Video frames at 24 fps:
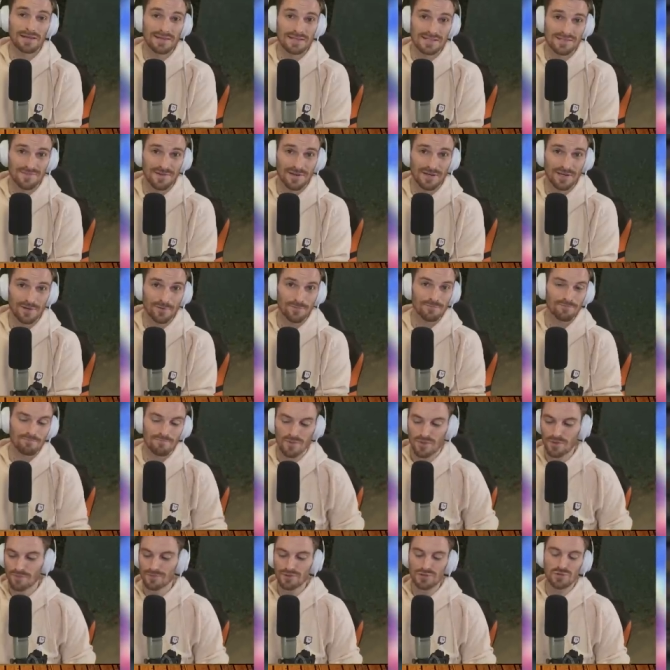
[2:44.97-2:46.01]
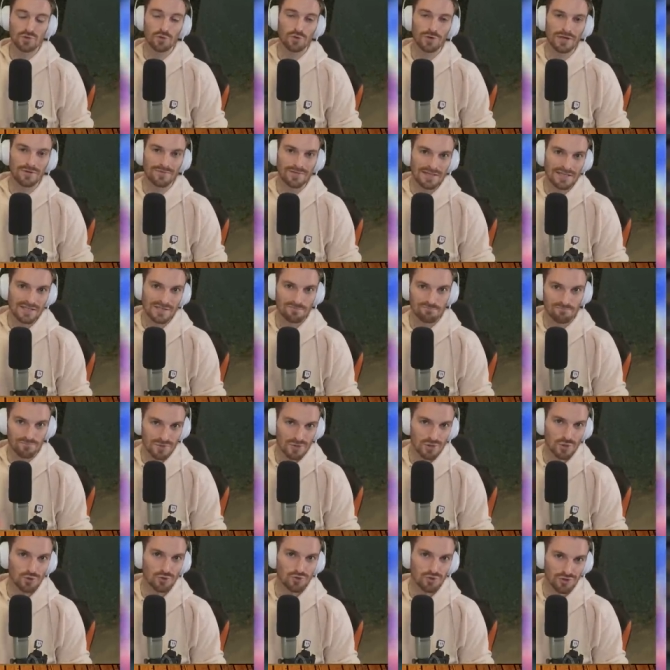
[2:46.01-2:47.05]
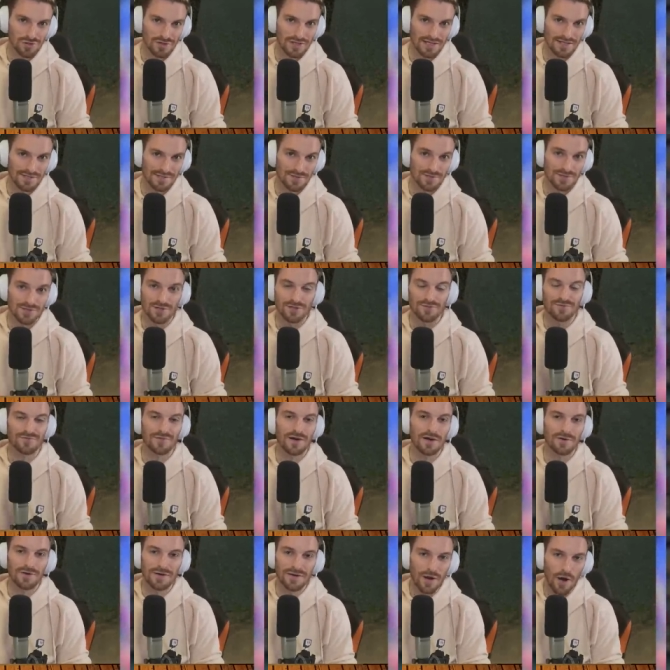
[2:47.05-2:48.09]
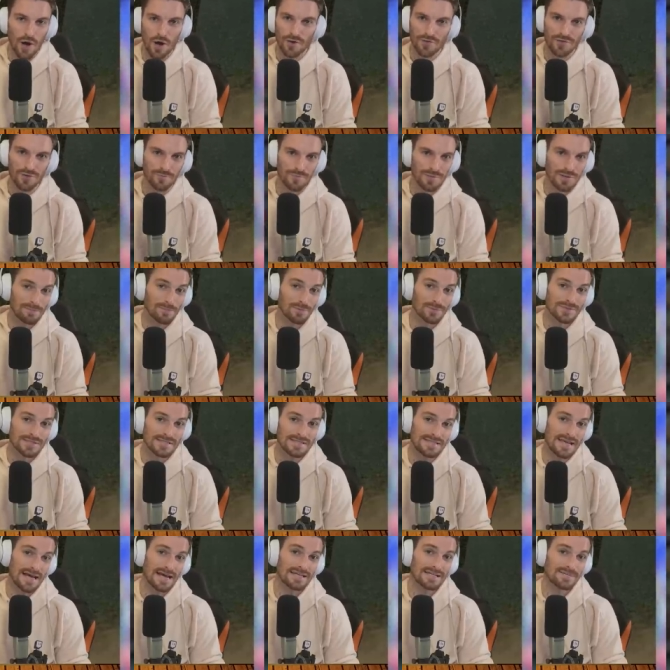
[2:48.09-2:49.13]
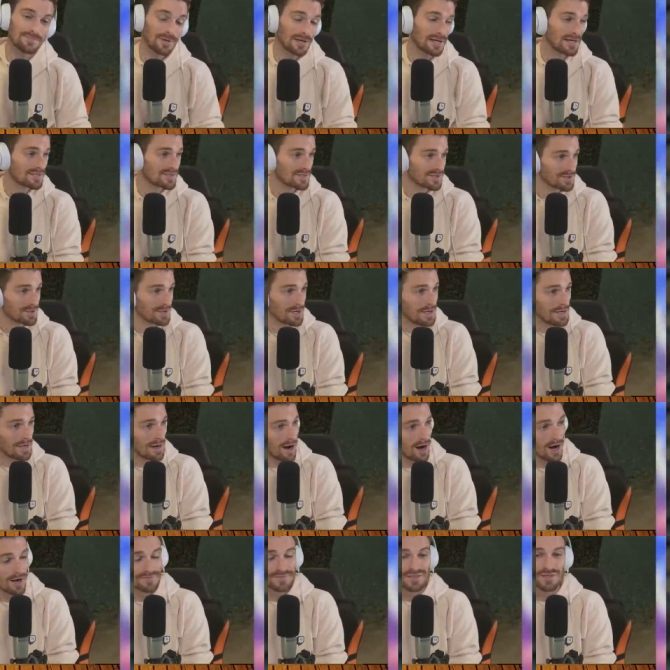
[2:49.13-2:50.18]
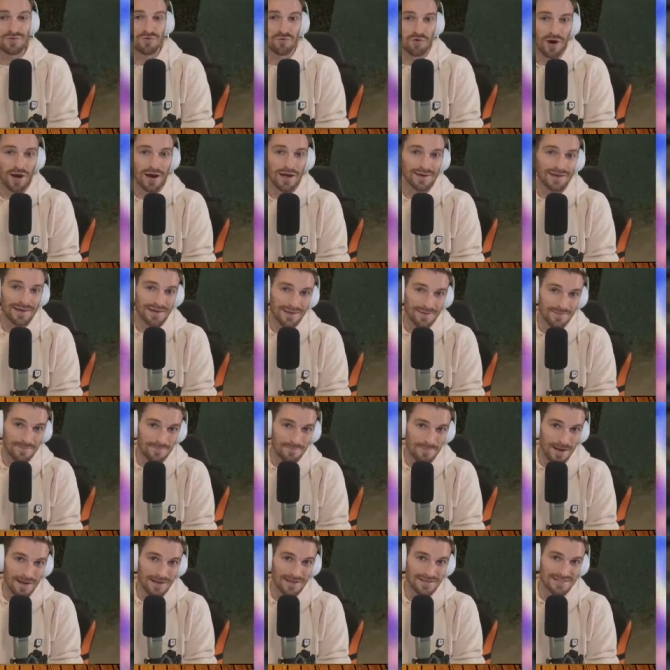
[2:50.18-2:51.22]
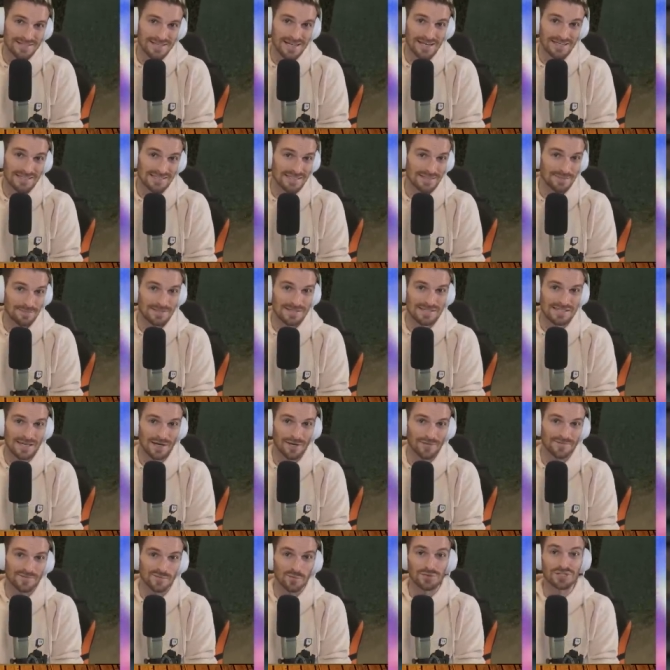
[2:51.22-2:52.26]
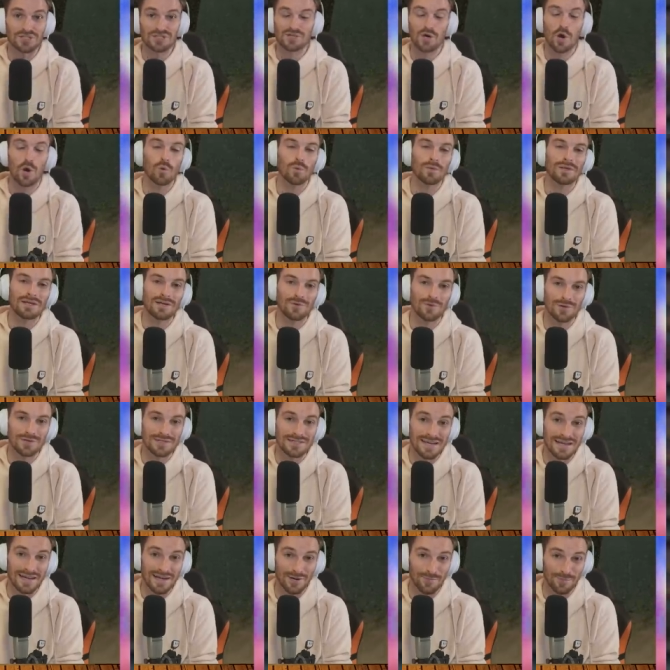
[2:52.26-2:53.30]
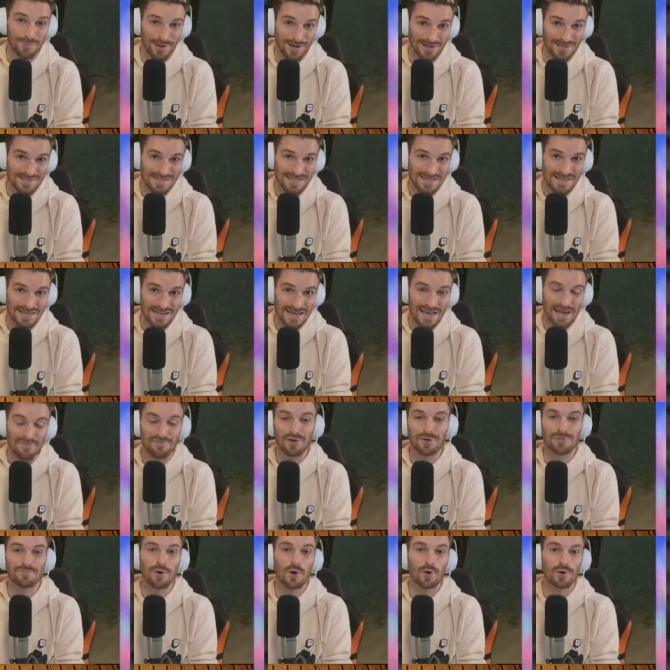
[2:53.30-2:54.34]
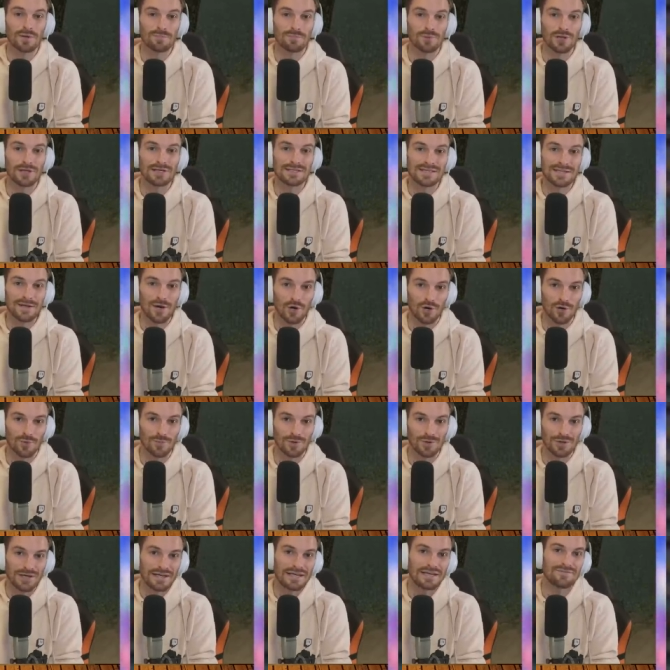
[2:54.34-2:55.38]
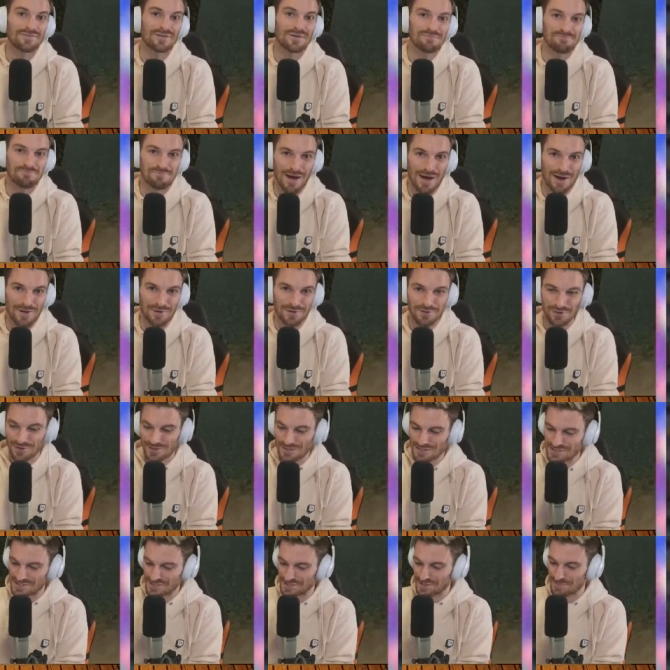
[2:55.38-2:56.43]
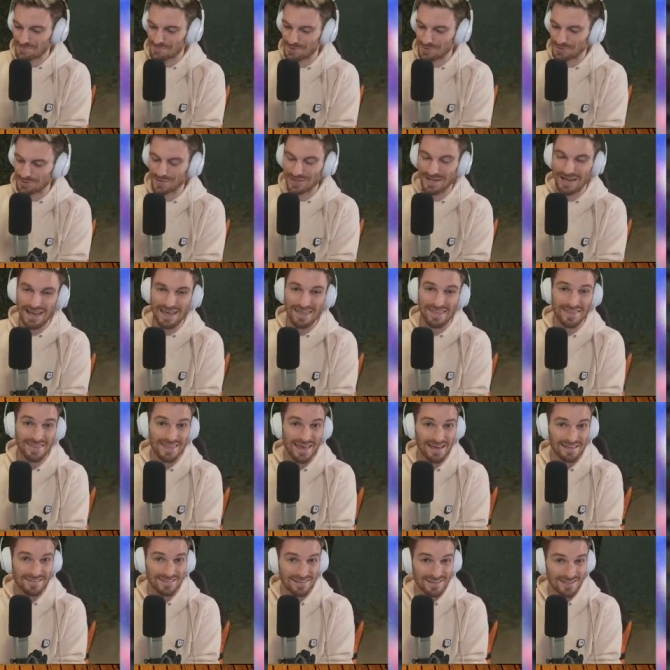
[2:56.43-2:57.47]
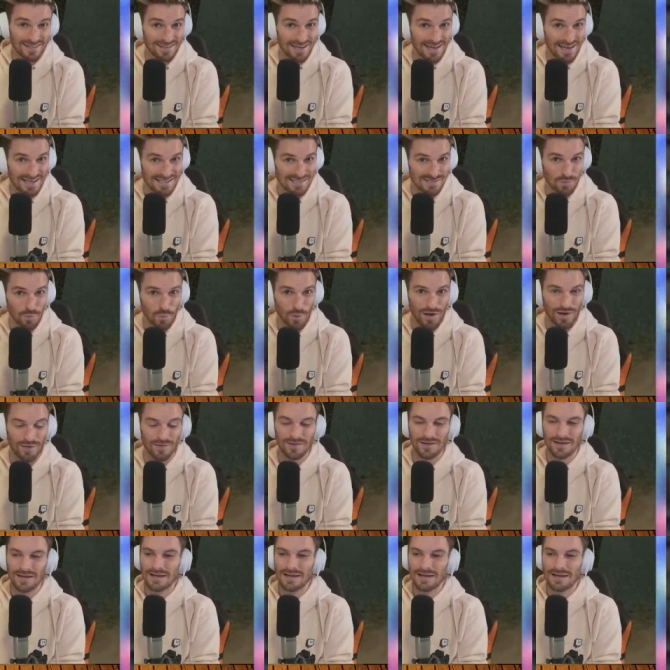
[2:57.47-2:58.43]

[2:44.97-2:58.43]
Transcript: this video, the majority of these neutralizers are found in other people's decks because they're often ran in meta decks themselves, which is only going to help us. If your opponent plays an armor, even better, you can start building in that lane as well.